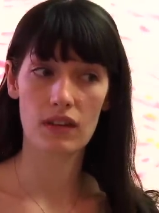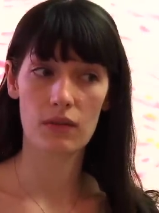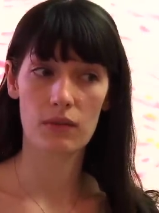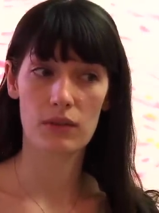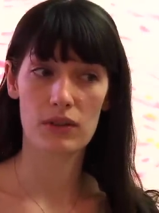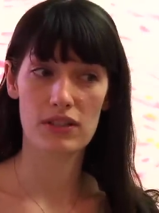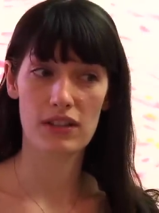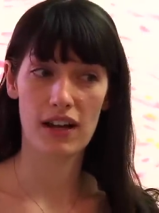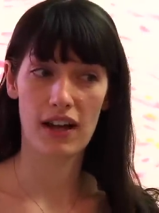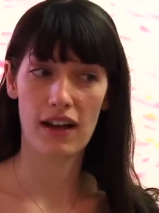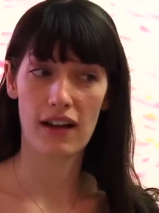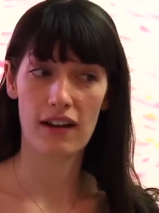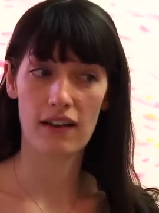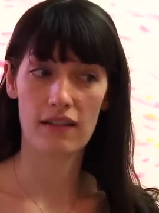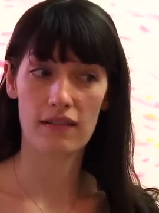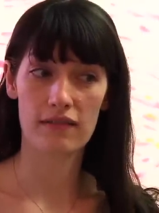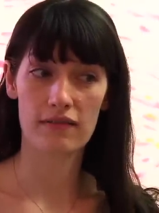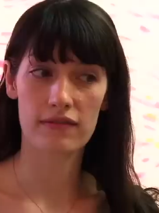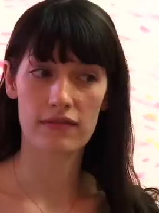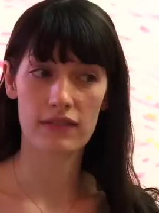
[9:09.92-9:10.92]
which
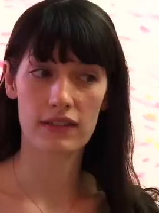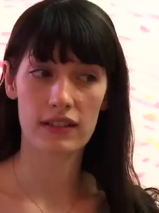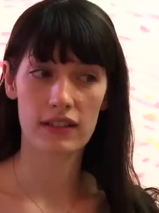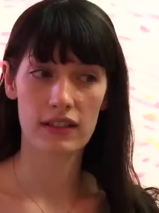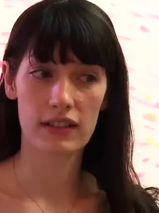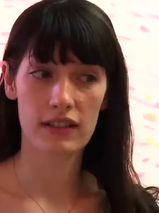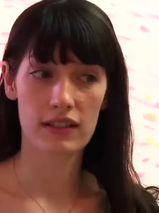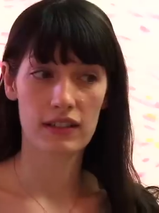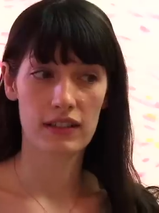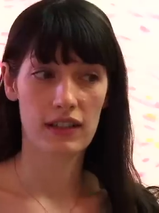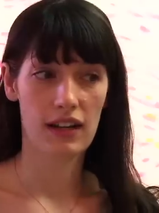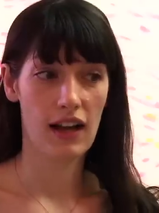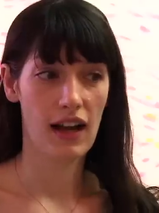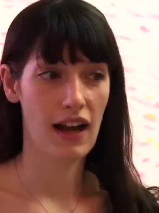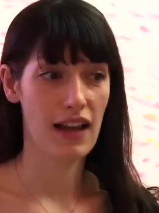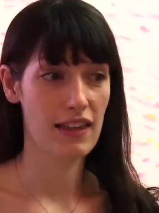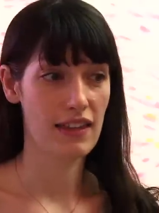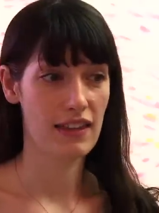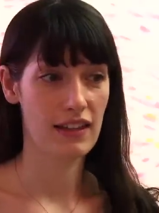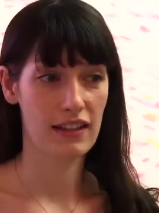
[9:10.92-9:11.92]
have,
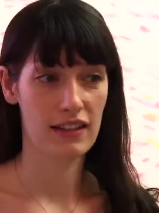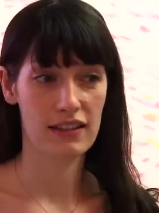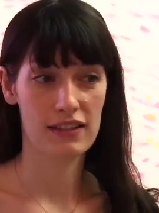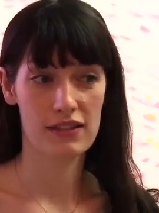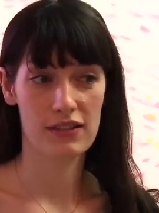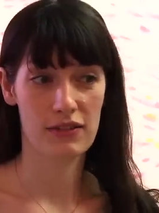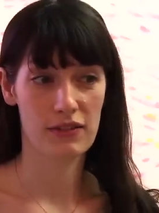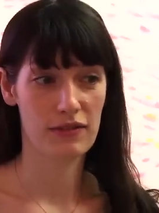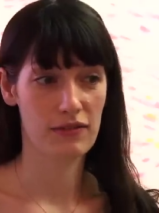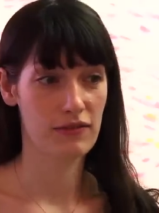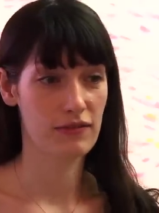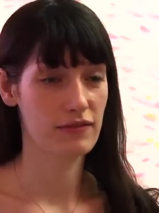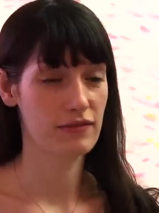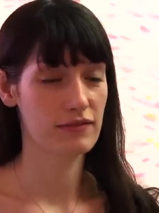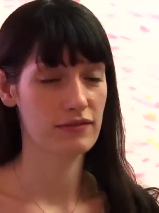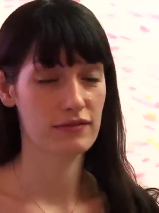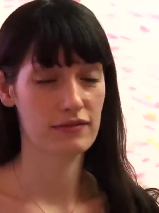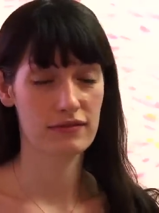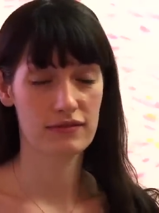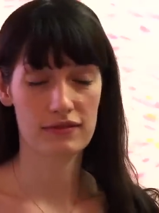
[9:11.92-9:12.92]
I think, sort
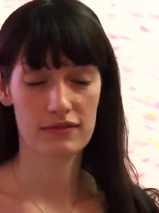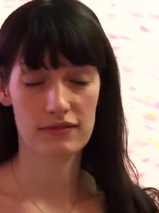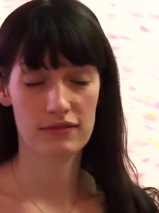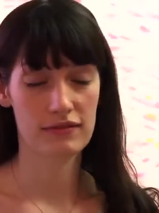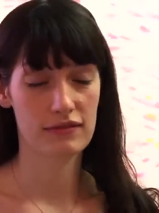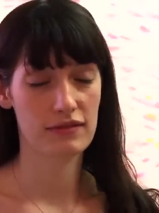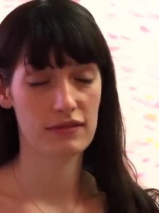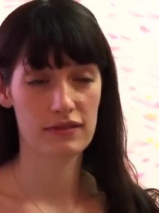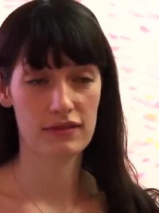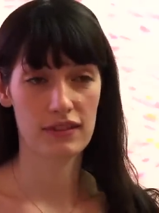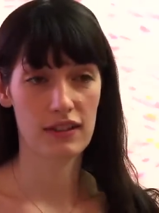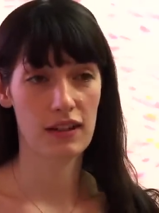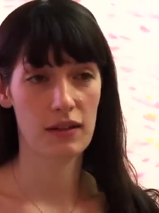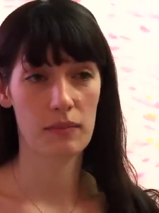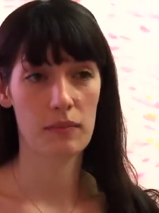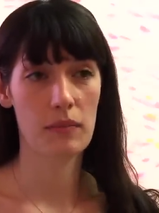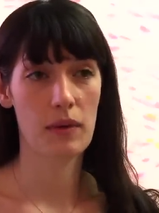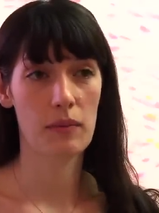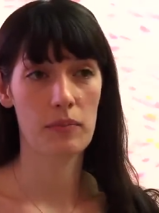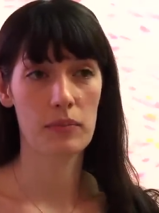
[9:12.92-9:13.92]
of
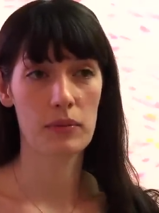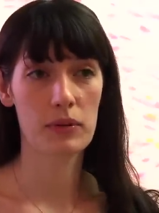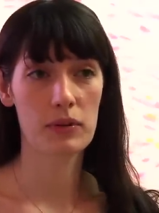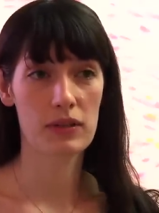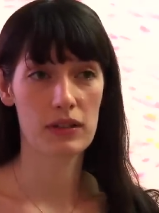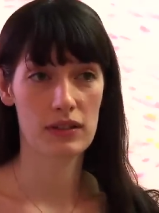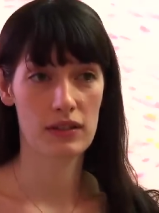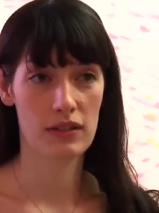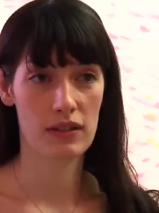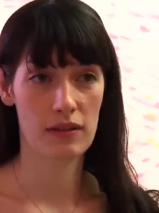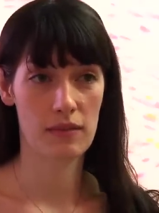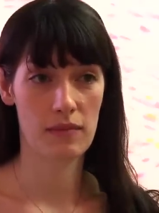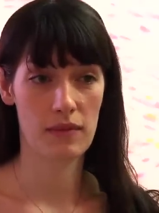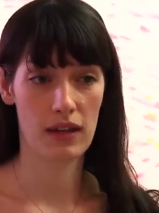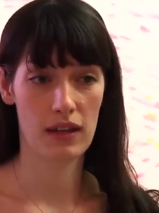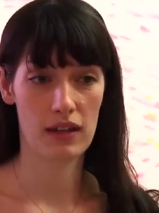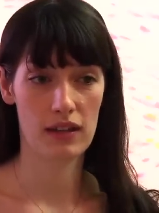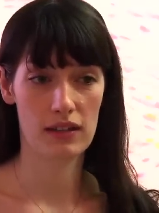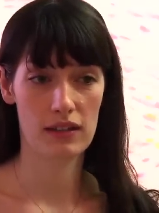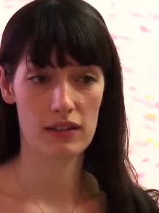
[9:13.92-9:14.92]
a beauty to them
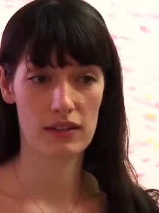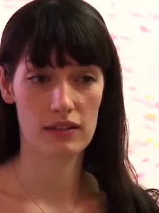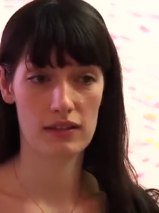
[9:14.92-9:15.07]
that